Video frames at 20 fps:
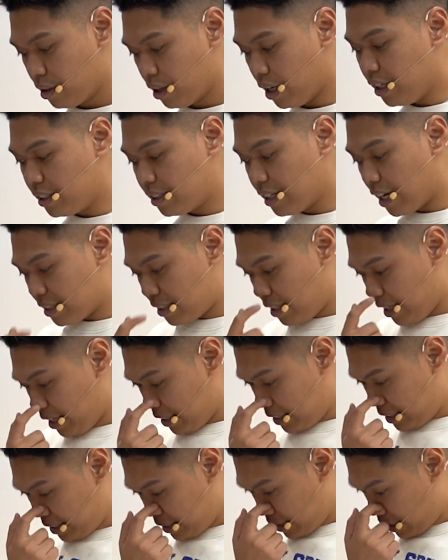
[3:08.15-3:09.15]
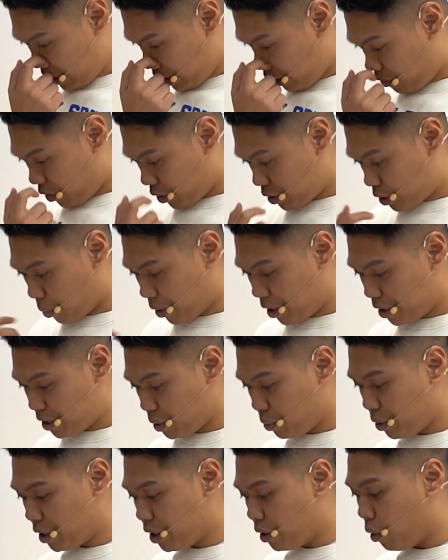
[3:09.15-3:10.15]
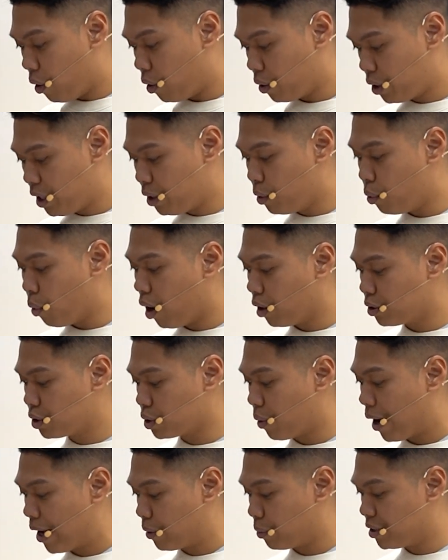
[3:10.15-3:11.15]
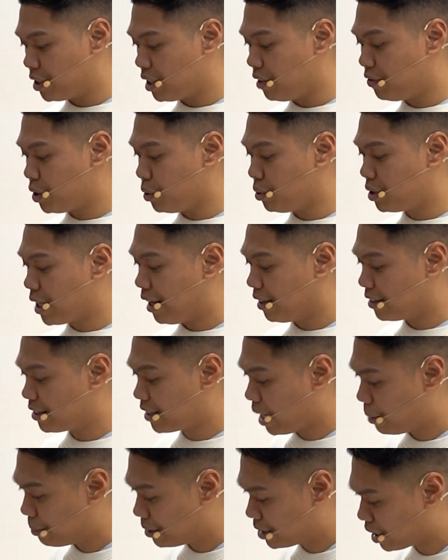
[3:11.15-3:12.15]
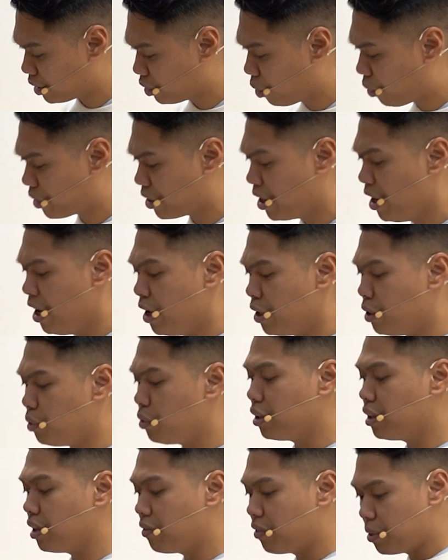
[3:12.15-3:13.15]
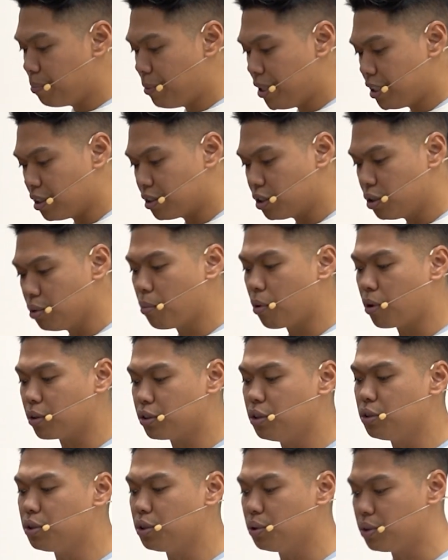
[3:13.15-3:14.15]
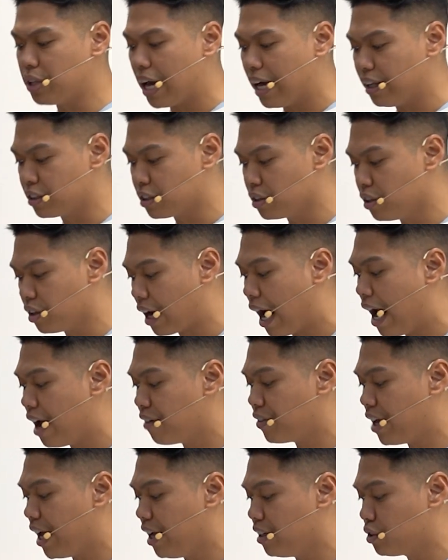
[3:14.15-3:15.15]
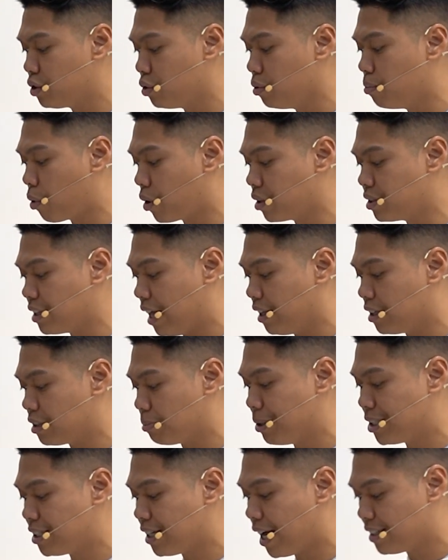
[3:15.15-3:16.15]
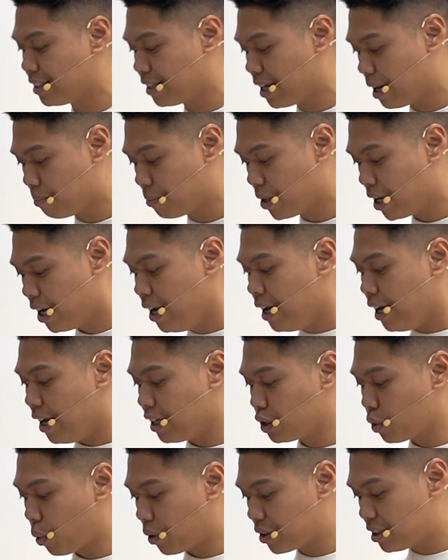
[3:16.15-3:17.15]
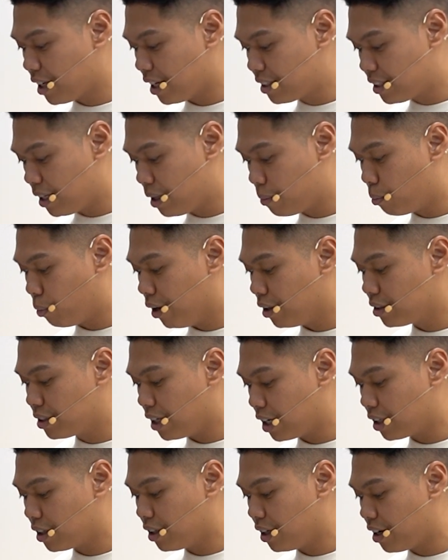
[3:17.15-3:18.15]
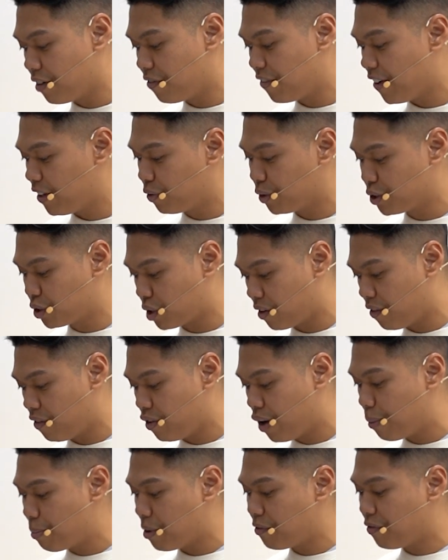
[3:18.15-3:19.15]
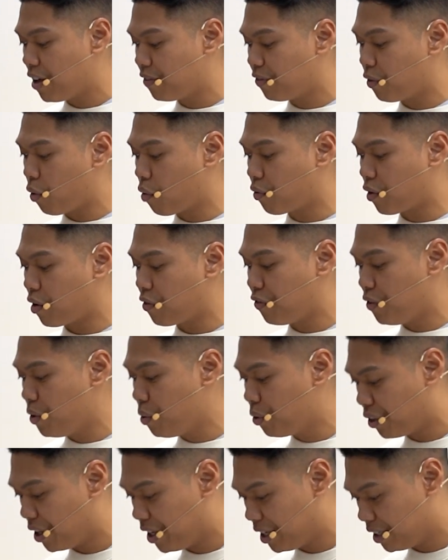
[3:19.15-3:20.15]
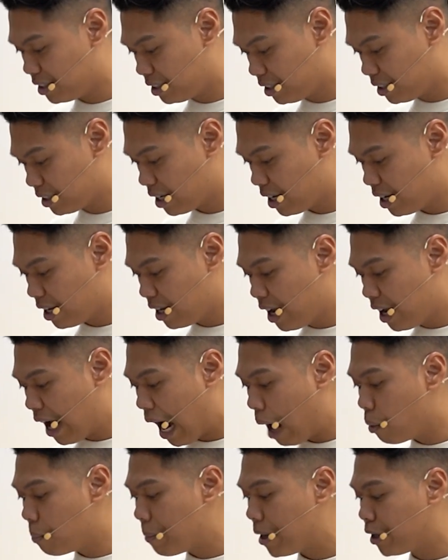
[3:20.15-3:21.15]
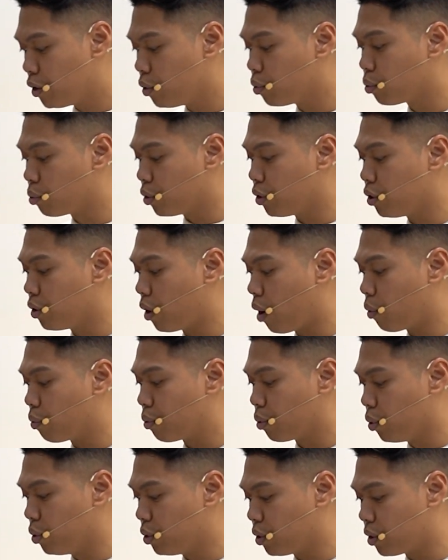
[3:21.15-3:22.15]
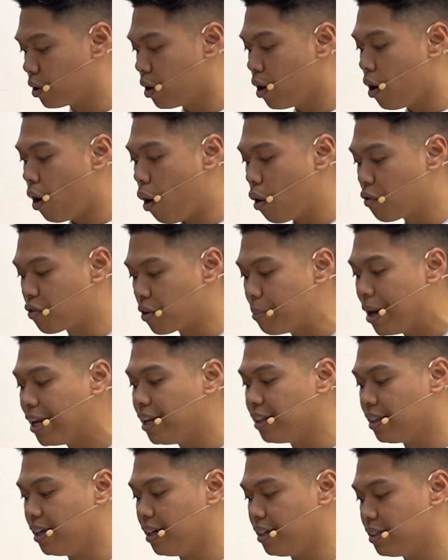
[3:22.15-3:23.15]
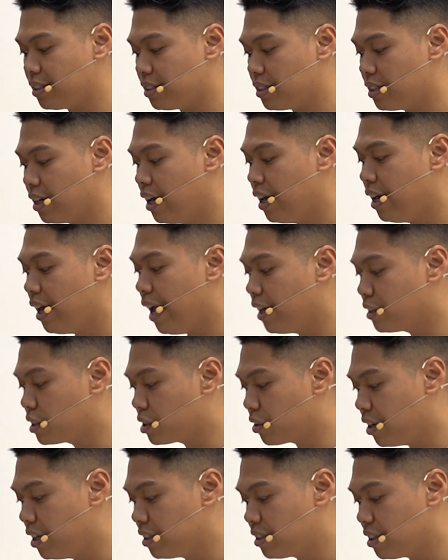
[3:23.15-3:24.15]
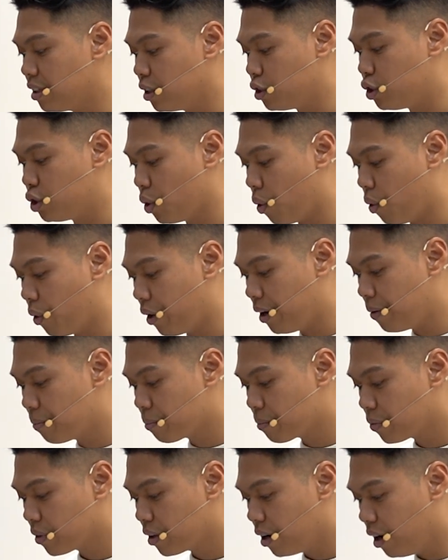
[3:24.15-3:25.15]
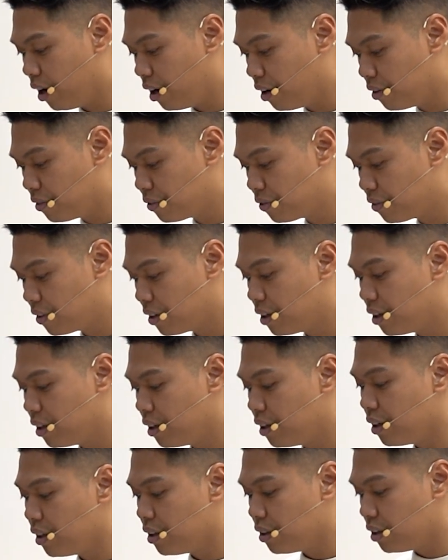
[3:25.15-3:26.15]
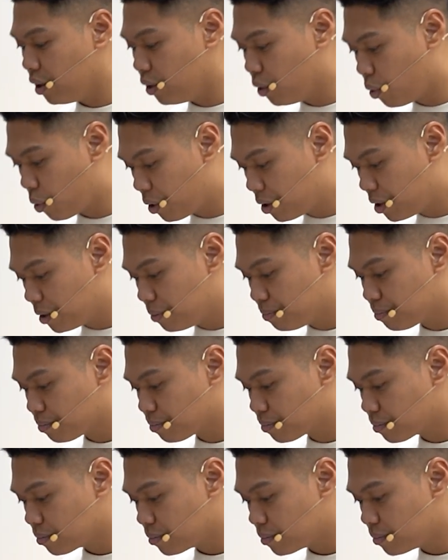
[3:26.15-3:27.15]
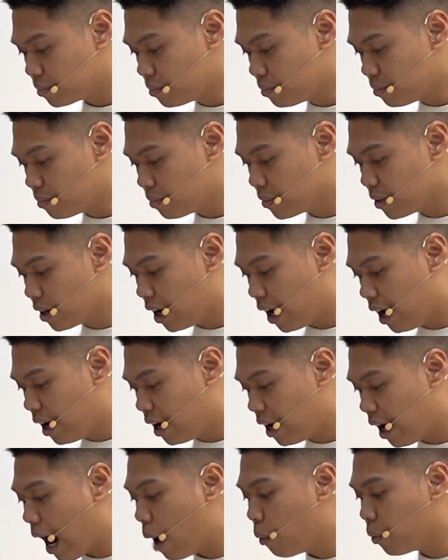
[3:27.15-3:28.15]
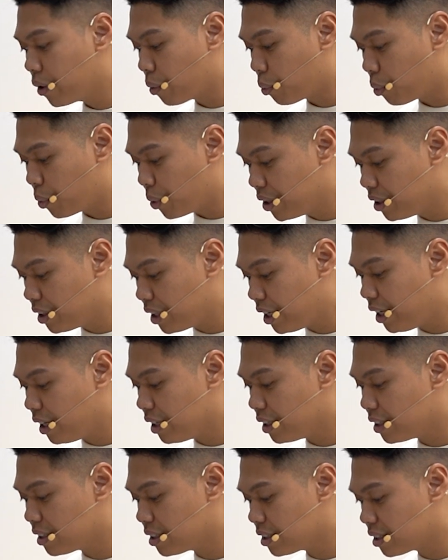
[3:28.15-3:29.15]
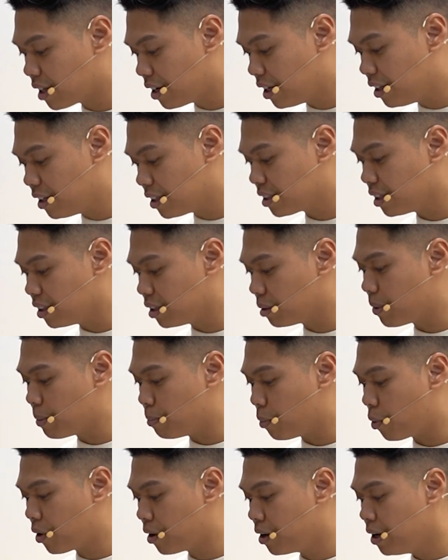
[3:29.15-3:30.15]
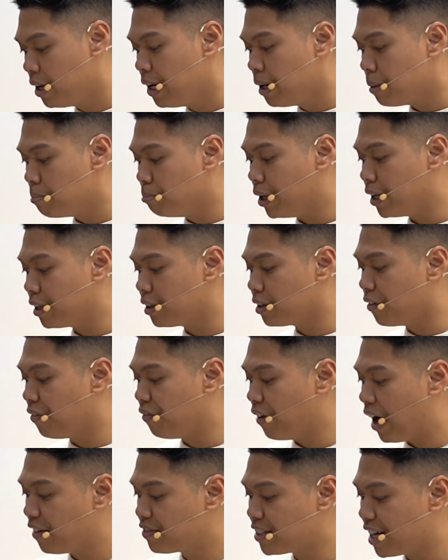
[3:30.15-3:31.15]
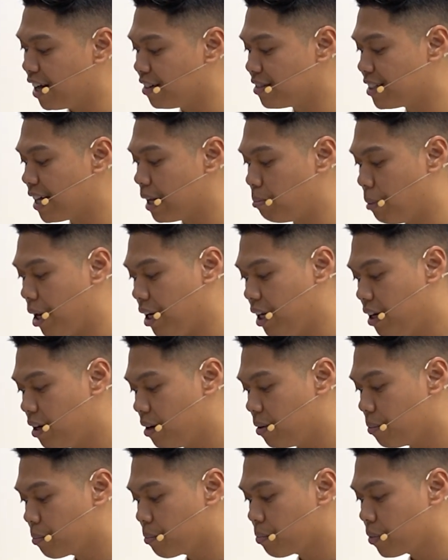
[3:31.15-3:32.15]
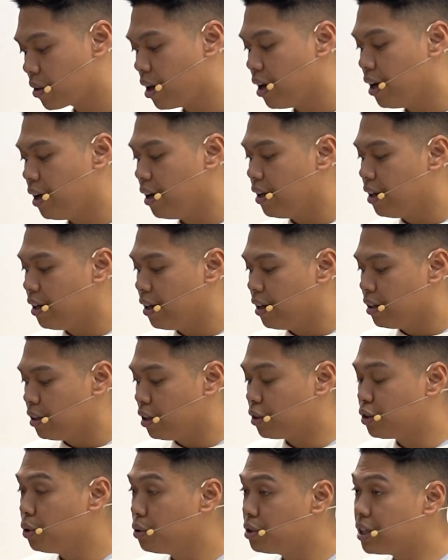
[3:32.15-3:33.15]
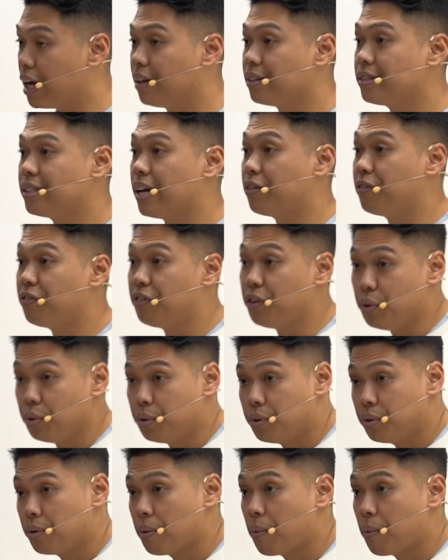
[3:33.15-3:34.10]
And he says this in verse 22, he who also had received two talents came and said, Lord, you delivered me to two talents. Look, I have gained two more talents besides them. His Lord said to him, well done, good and faithful servant. You have been faithful over a few things. I will make you ruler over many things. Enter into the joy of the Lord. I want to really study this a little bit more, but the five talents had many. The two talents had few.